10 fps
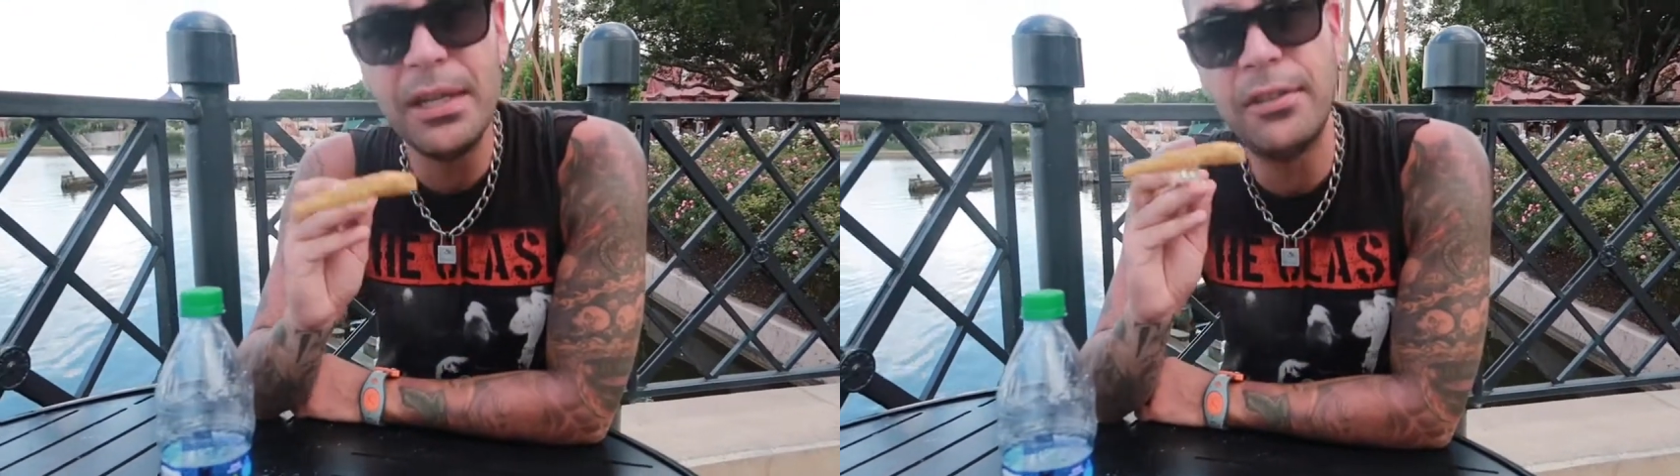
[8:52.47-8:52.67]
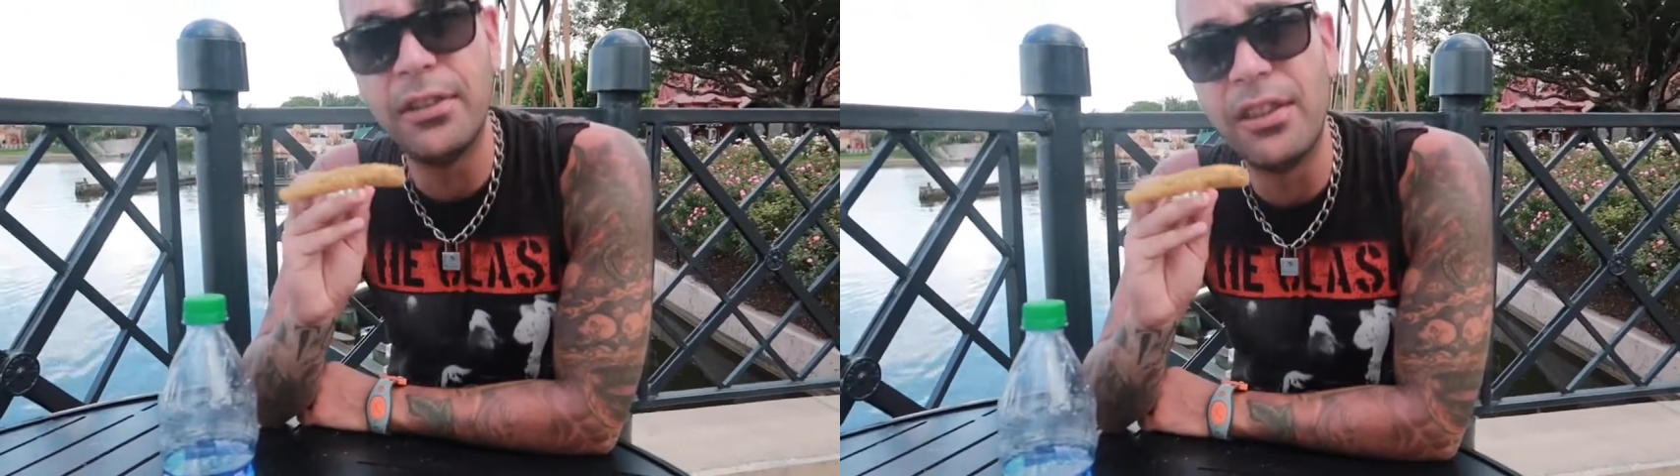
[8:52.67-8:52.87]

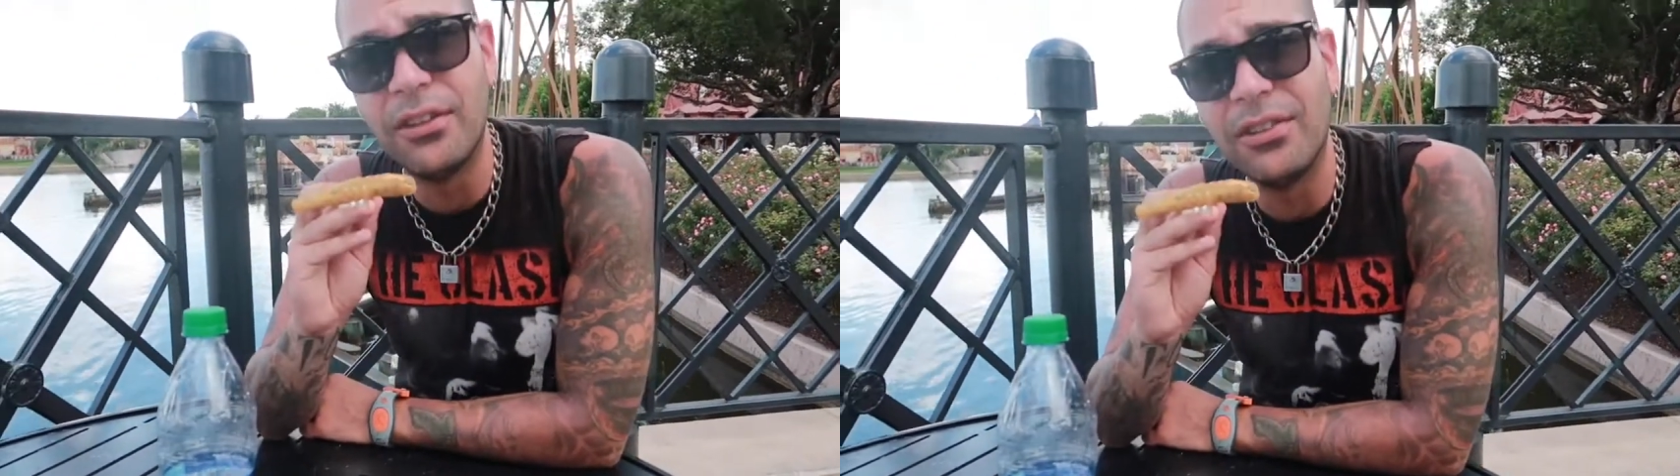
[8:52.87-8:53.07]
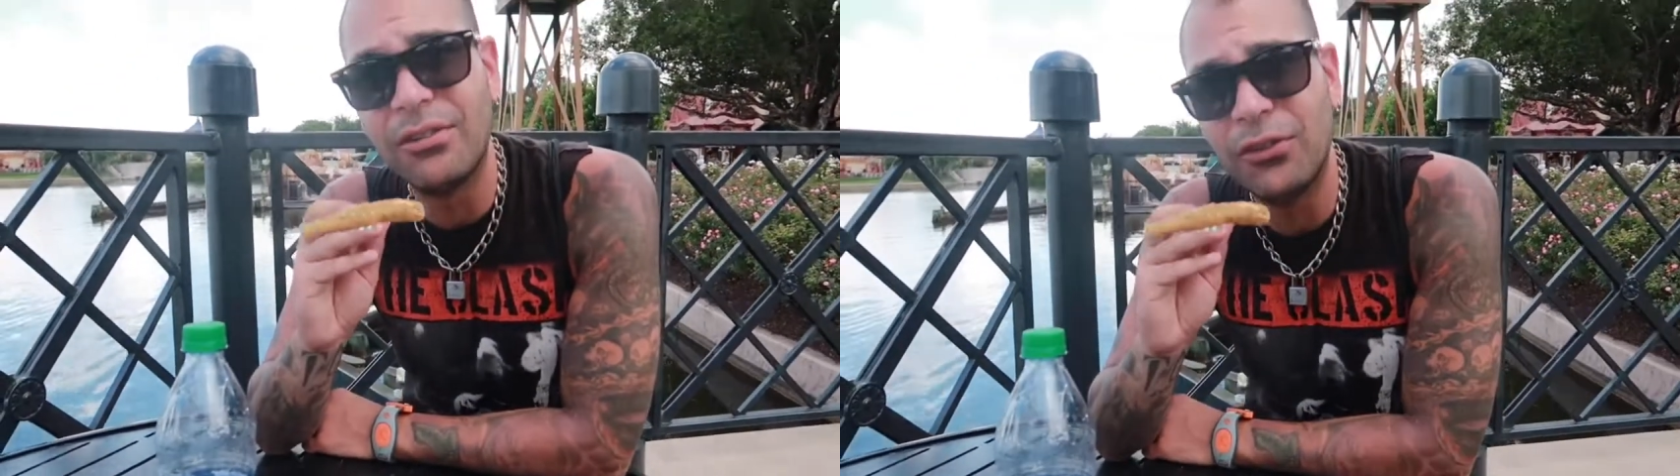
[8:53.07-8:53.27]
pieces
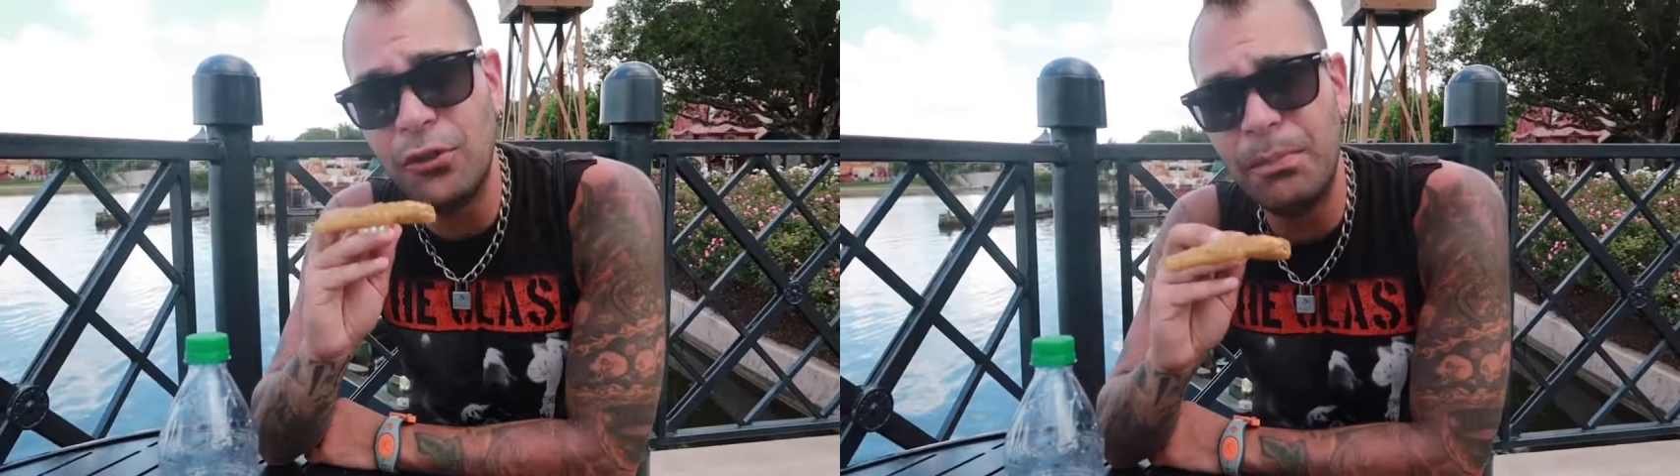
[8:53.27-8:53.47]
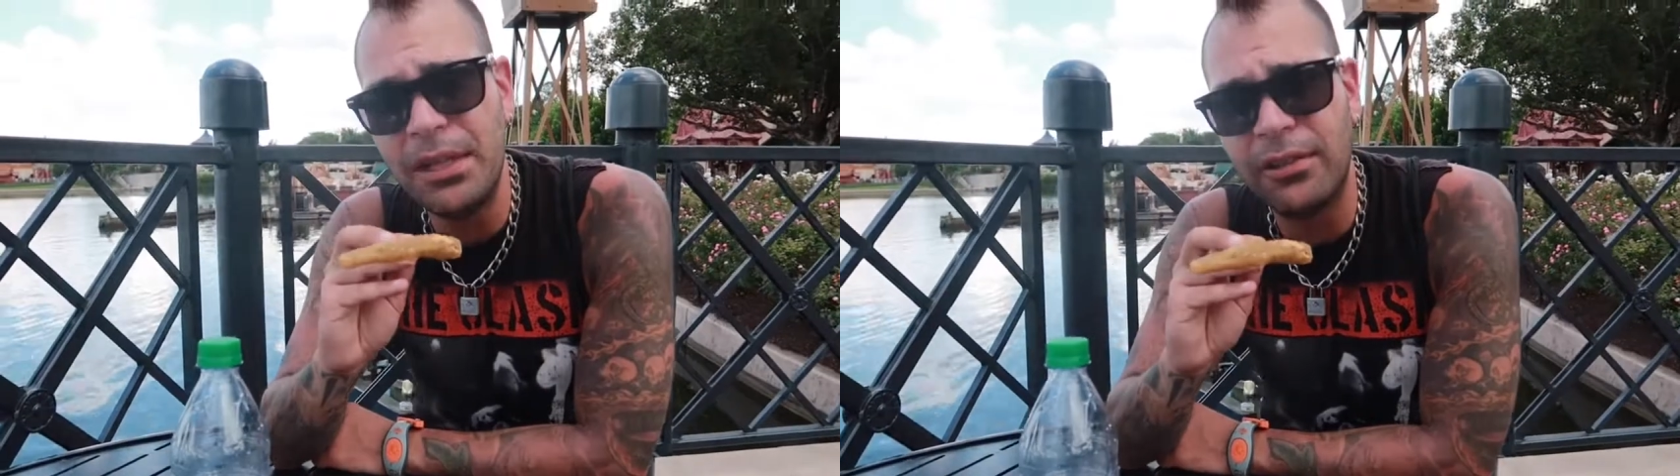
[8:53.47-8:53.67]
of
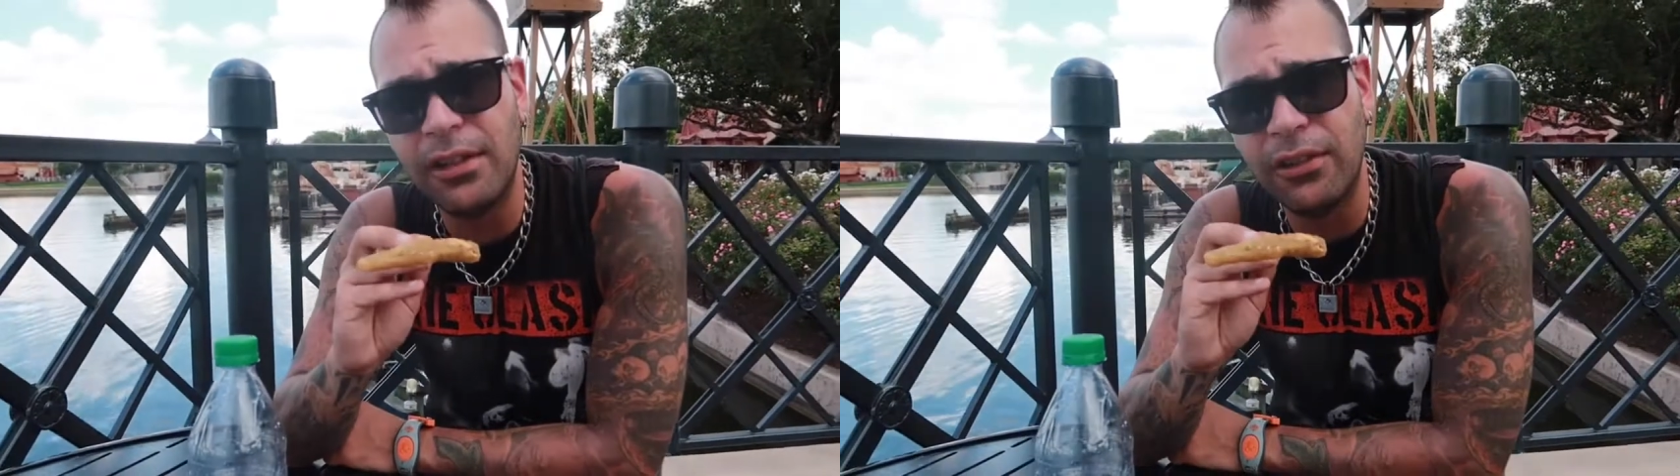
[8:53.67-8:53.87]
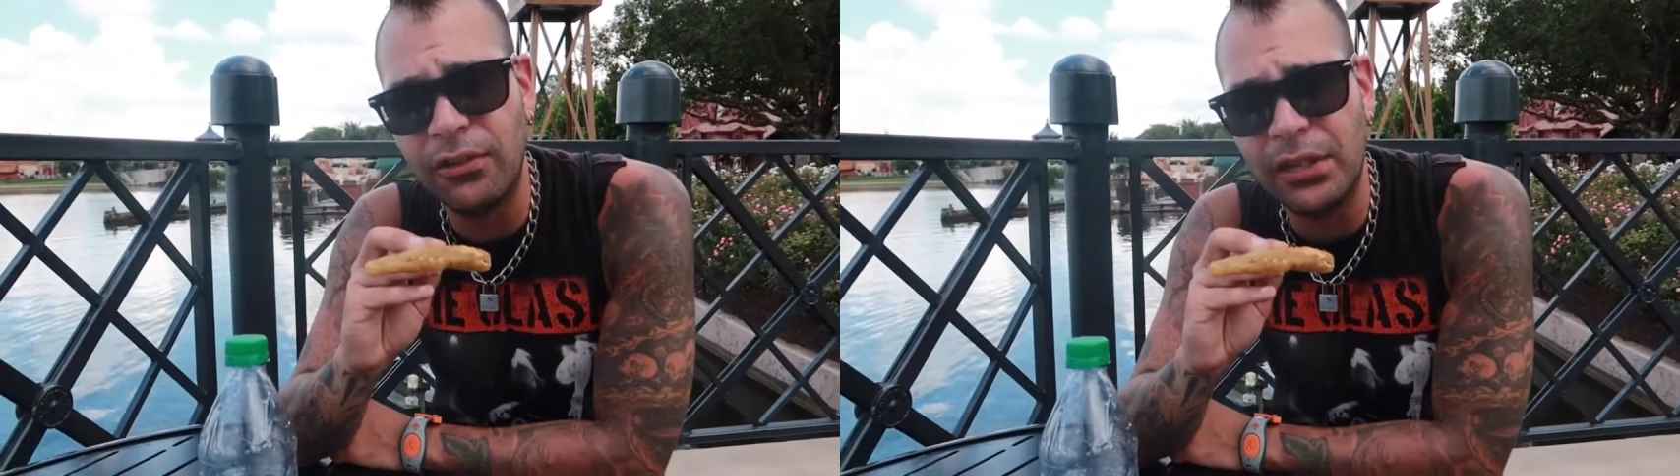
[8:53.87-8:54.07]

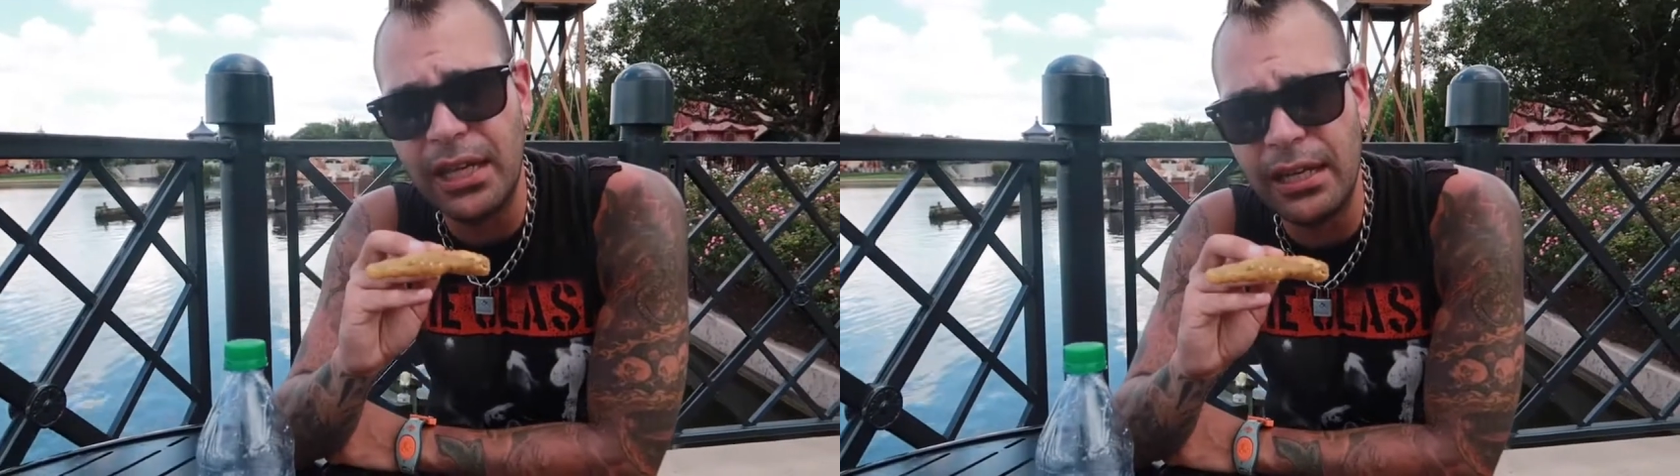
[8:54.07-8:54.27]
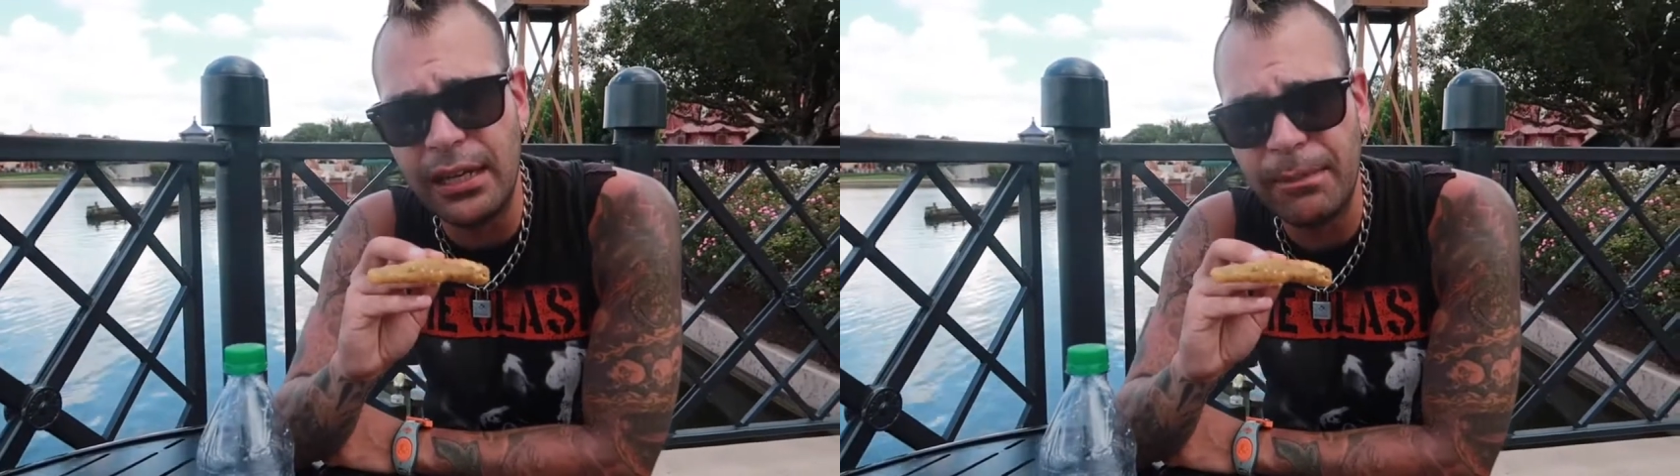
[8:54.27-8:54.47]
the
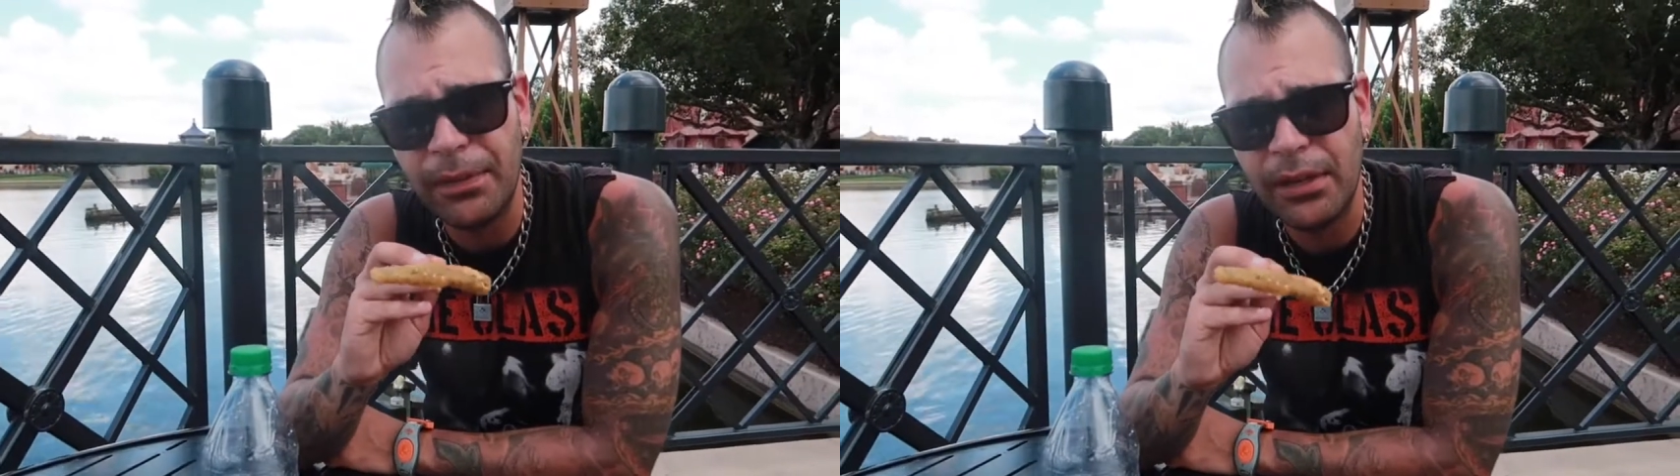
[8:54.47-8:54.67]
zucchini.